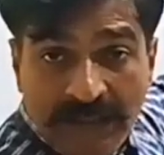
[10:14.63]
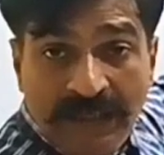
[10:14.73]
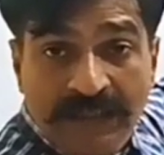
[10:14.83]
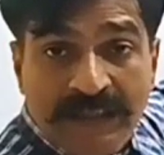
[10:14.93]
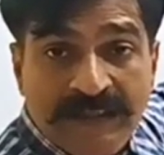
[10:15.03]

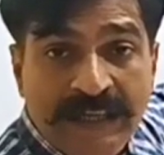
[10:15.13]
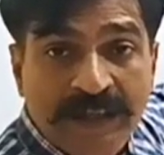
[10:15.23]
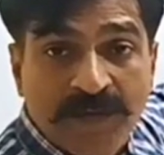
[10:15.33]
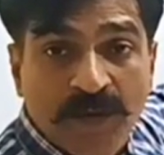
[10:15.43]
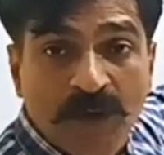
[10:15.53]
in the
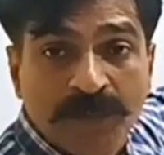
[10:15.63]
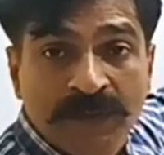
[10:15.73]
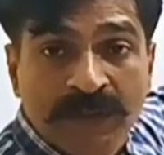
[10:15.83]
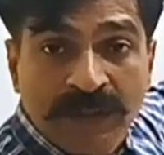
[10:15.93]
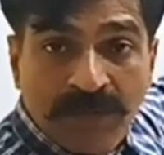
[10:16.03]
standard form.
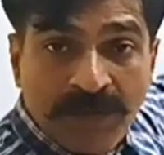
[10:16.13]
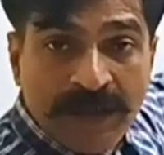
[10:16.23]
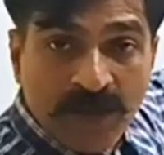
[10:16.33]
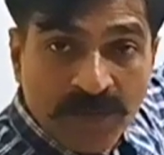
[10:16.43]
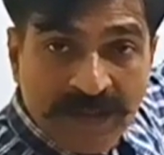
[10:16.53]

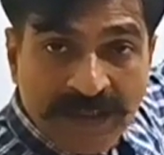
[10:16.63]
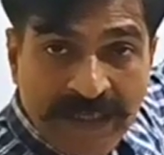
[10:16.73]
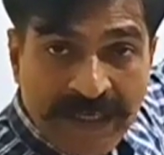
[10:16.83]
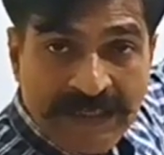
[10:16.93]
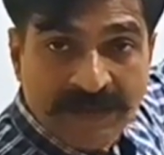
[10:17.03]
1 over
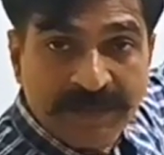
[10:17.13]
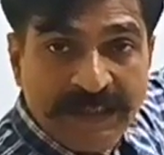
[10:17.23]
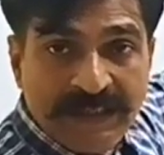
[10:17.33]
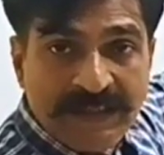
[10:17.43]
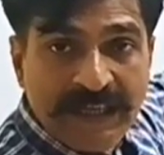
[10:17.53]
s
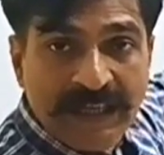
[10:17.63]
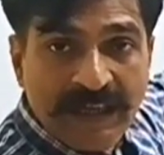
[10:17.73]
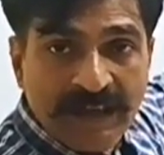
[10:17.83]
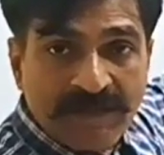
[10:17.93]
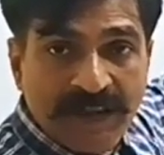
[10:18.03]
minus k
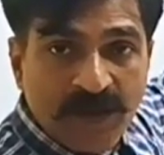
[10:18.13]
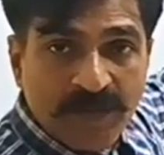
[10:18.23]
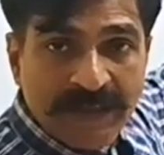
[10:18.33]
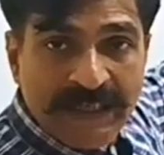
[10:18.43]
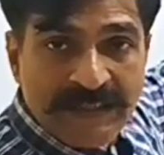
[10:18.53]
or 1
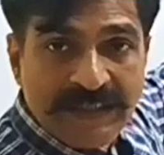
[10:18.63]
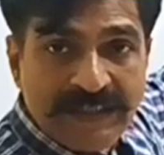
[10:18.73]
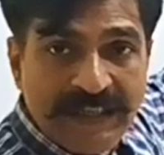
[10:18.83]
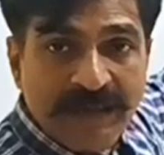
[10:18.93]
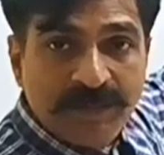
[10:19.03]
over s
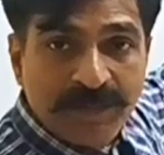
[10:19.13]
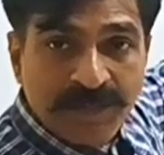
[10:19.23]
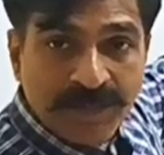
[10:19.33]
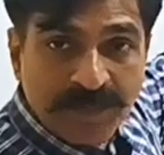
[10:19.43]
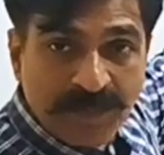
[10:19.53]
square
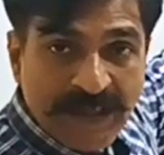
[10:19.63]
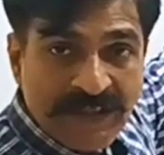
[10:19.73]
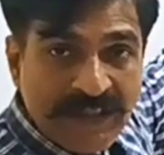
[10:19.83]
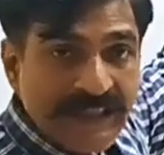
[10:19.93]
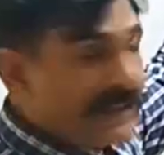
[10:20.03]

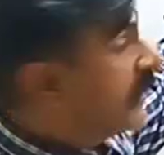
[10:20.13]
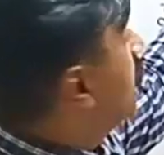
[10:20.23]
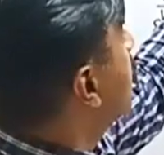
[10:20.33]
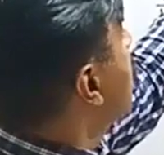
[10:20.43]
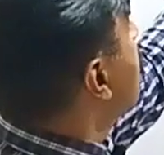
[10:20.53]
plus k
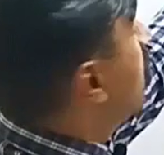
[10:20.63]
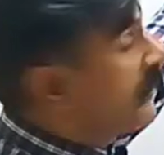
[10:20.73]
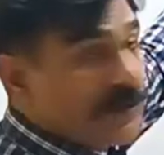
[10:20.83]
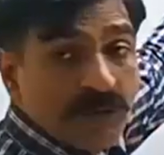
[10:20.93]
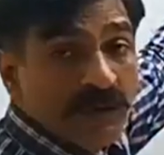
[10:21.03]
square and so